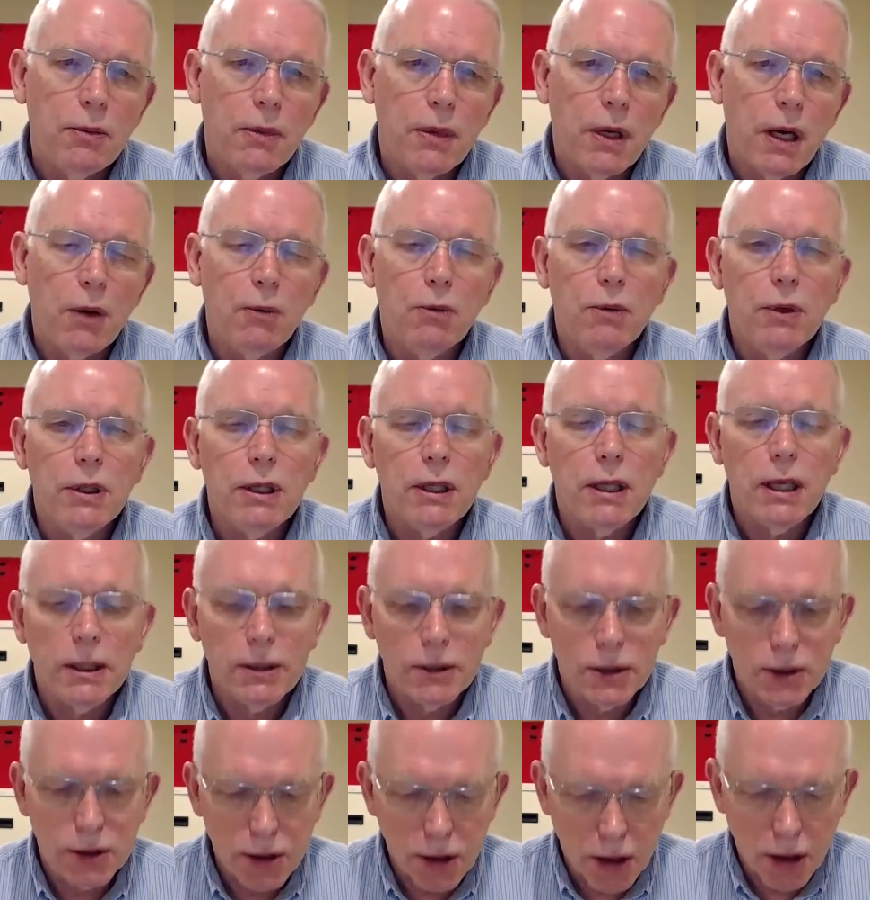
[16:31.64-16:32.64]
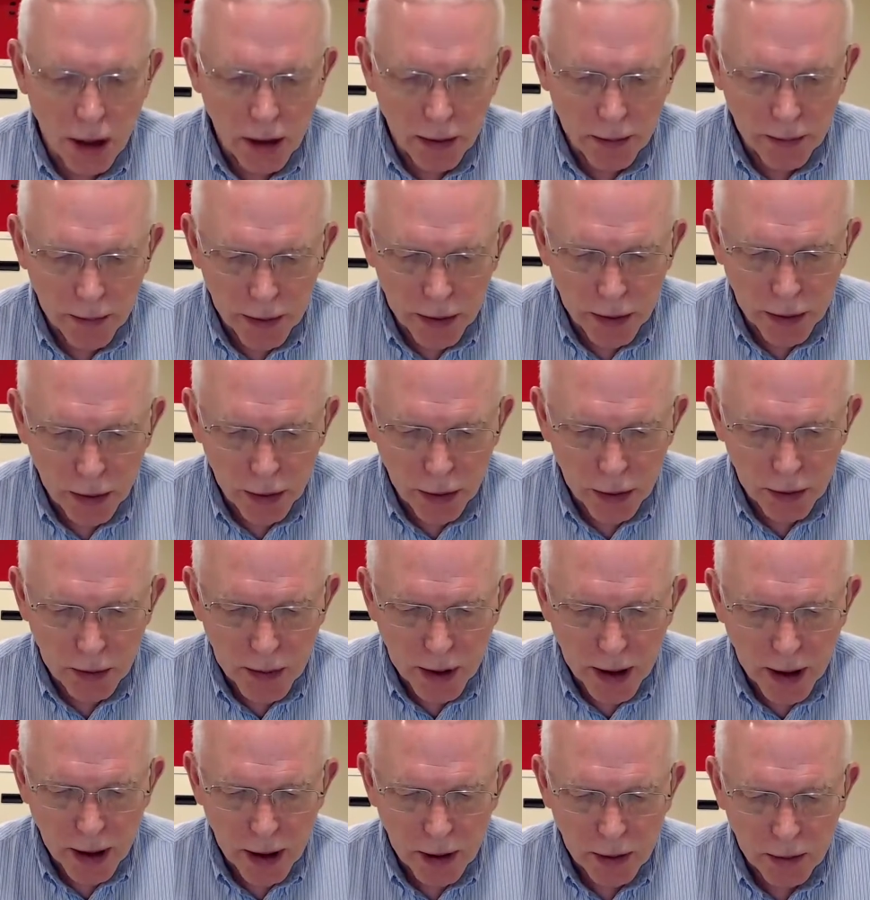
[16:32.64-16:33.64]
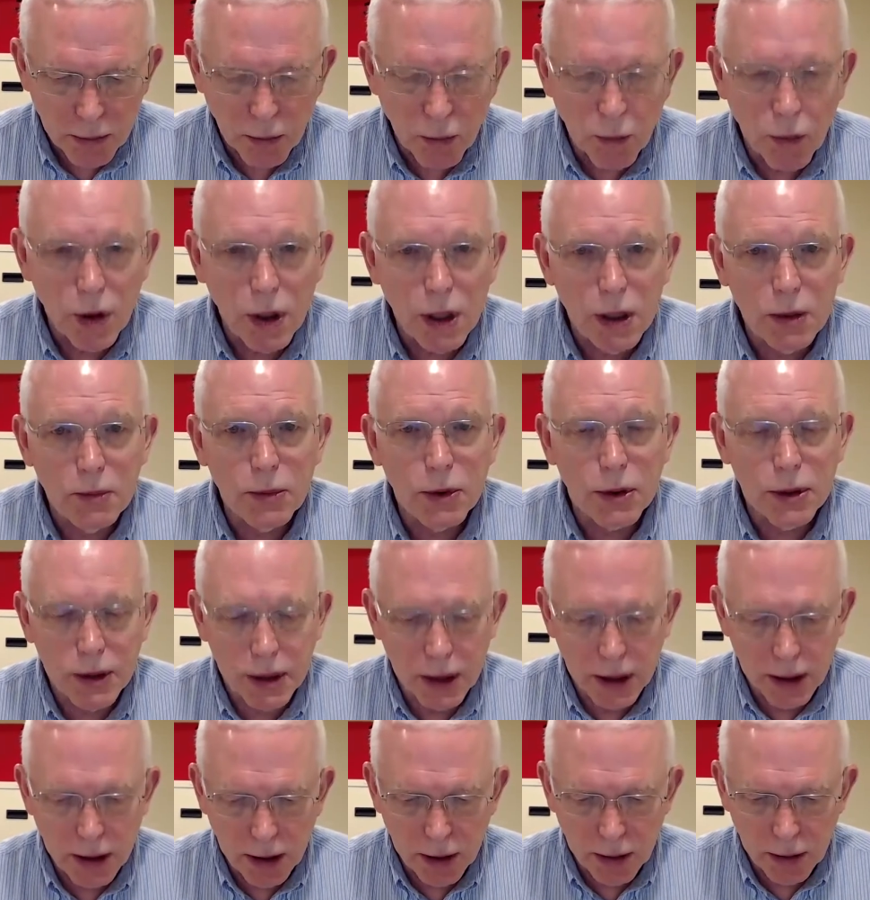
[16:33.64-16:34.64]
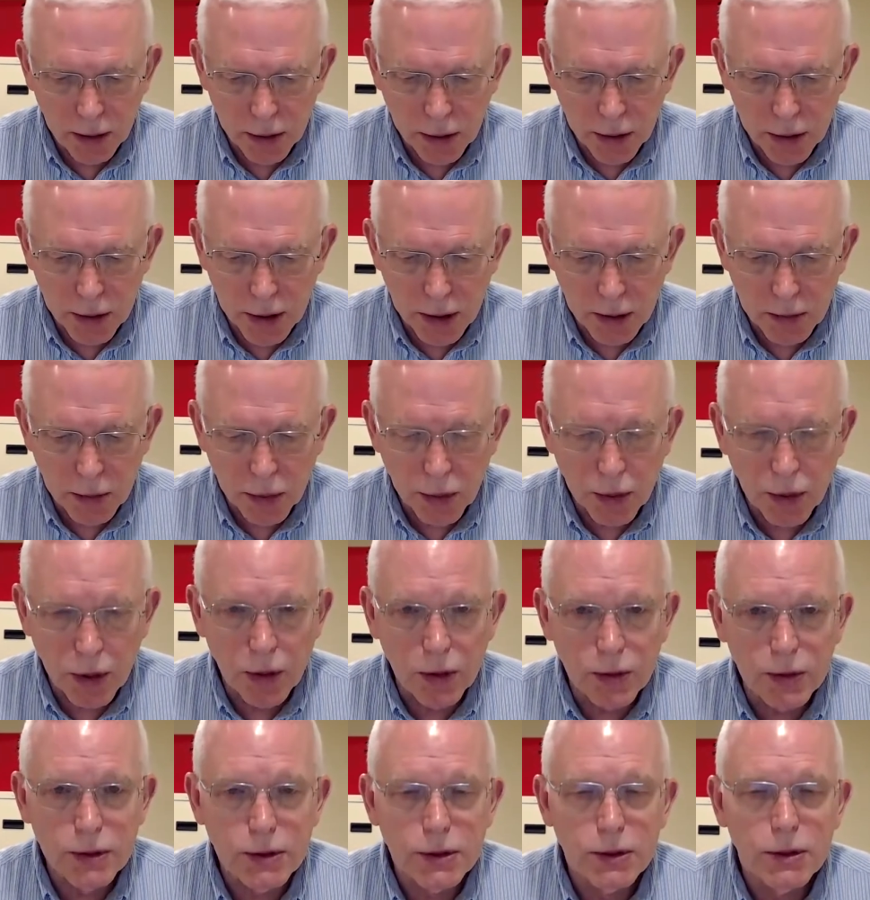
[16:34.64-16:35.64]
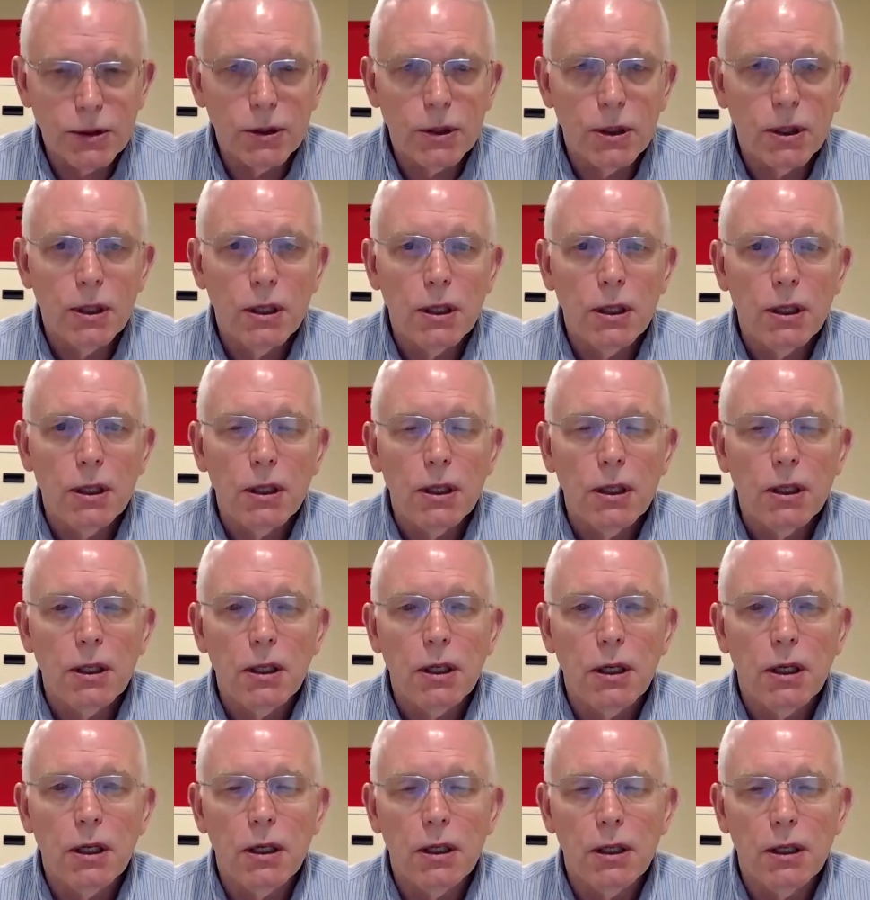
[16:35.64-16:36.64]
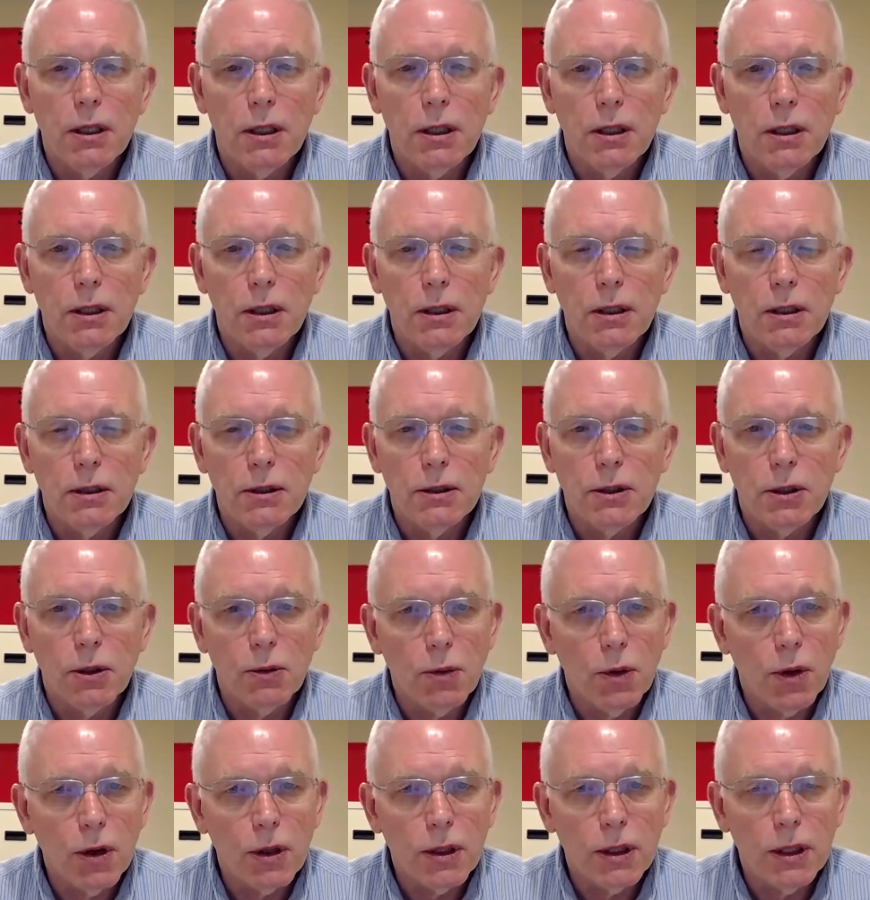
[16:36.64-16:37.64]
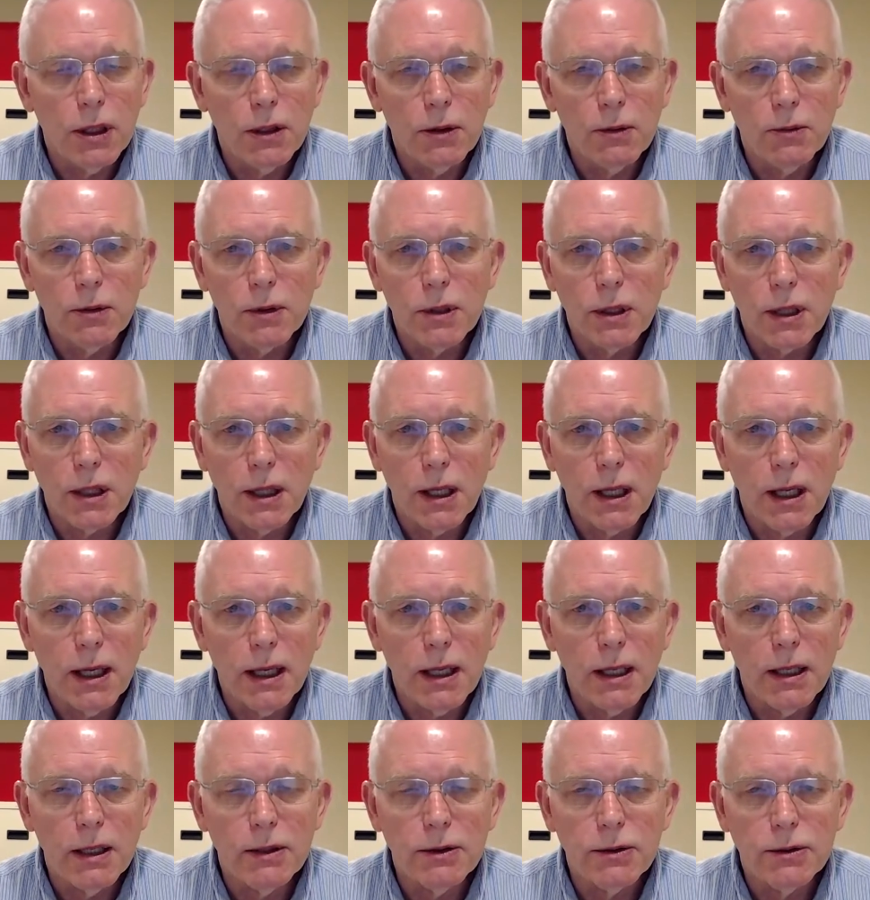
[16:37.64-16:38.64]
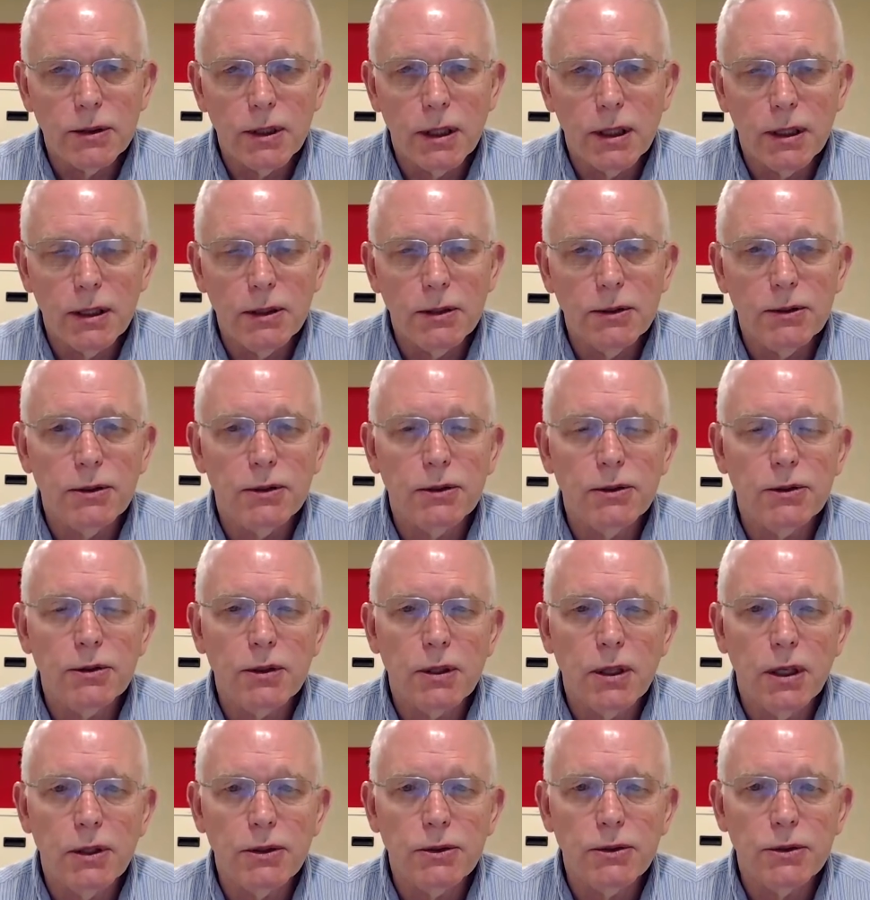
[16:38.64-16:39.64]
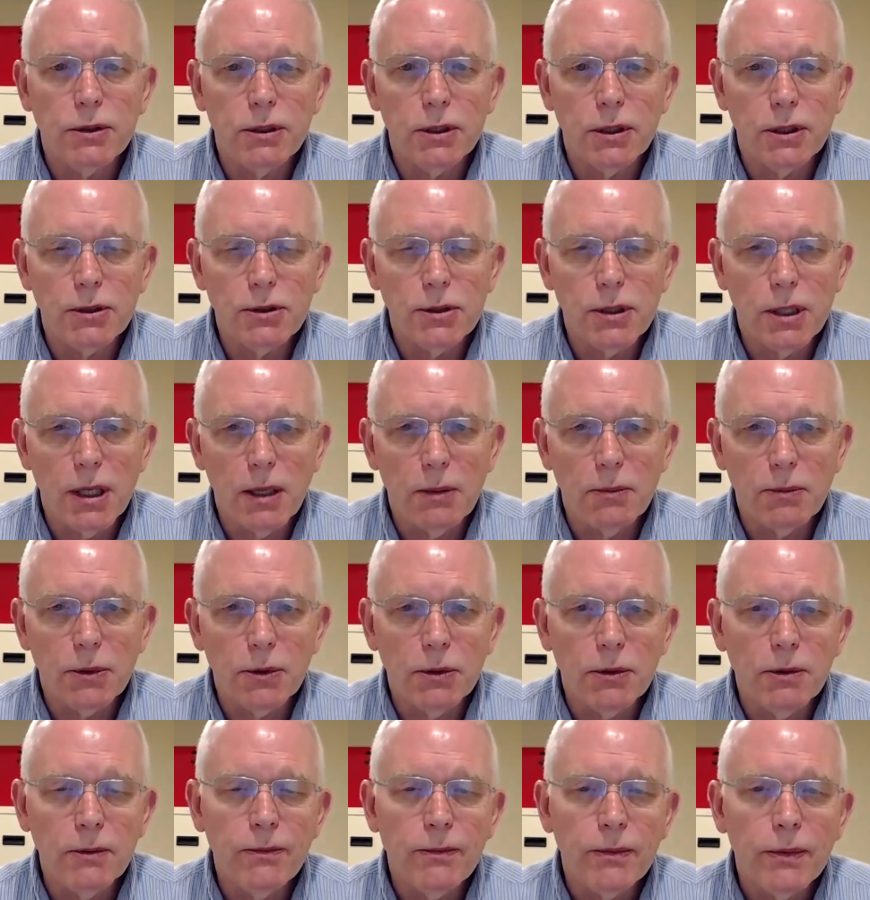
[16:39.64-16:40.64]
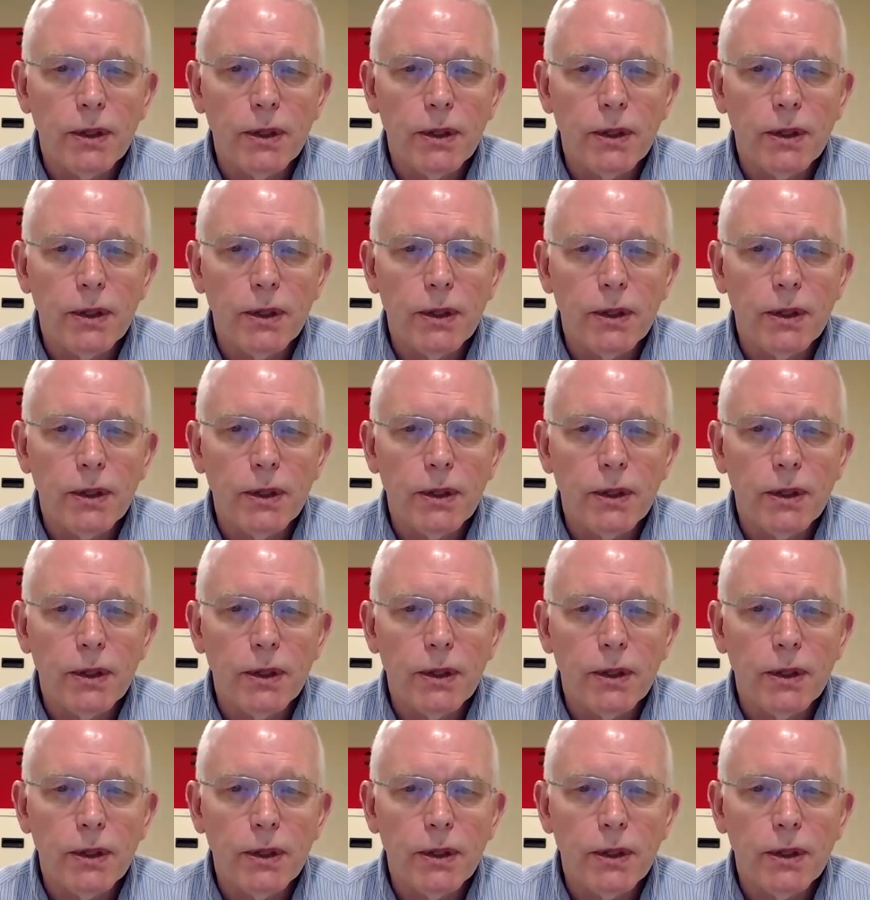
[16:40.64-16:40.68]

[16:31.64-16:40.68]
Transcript: I would like to talk with you about one particular approach to working with clients that is discussed in our chapter,